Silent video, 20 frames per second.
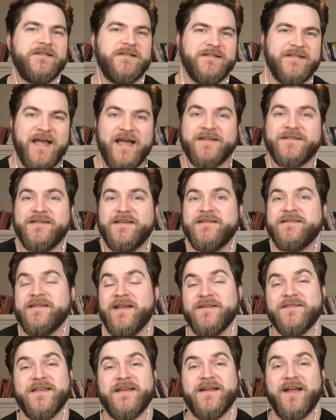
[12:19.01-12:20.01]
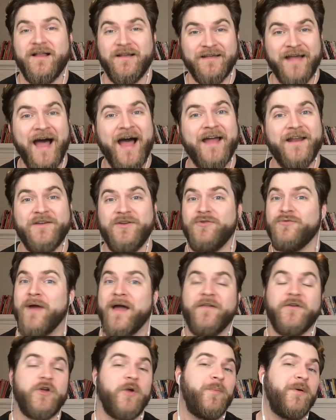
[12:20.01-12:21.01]
and taxes sounds like a lot and you'd
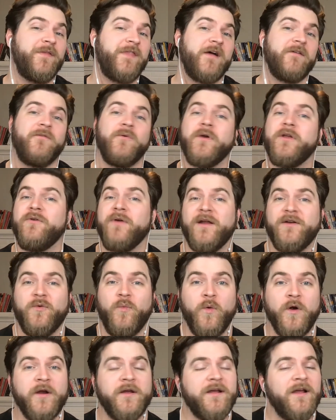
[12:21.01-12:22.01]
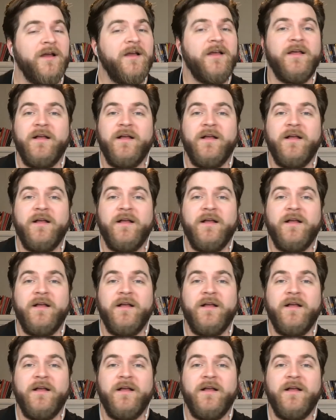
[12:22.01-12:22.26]
rather go put that 40 grand to work